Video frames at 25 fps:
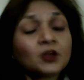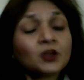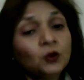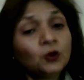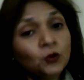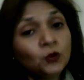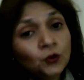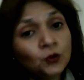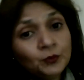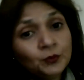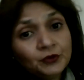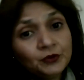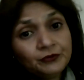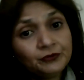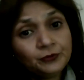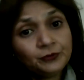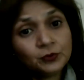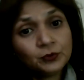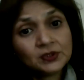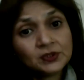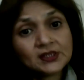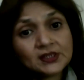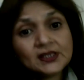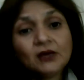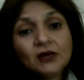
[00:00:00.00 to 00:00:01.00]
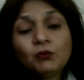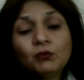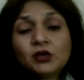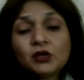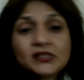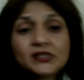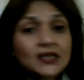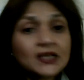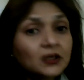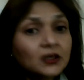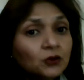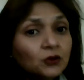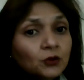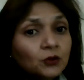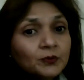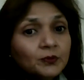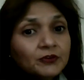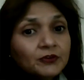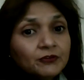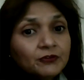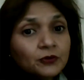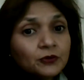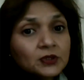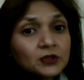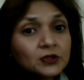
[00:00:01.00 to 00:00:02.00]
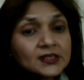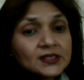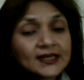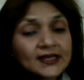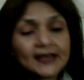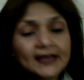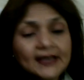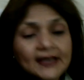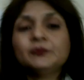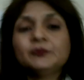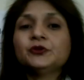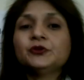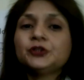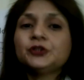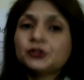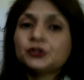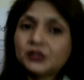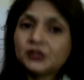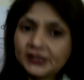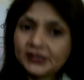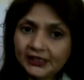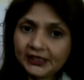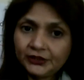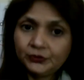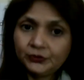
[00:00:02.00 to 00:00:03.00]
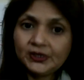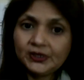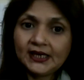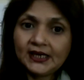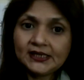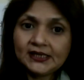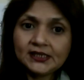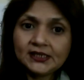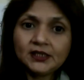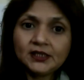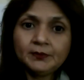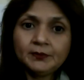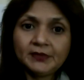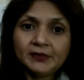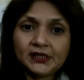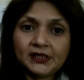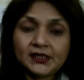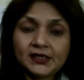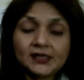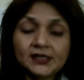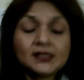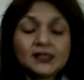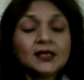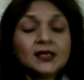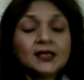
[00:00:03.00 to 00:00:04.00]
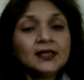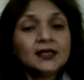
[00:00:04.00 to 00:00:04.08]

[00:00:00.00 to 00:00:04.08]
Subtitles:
Homophones. Now, what are homophones? I'm going to tell you that in a minute.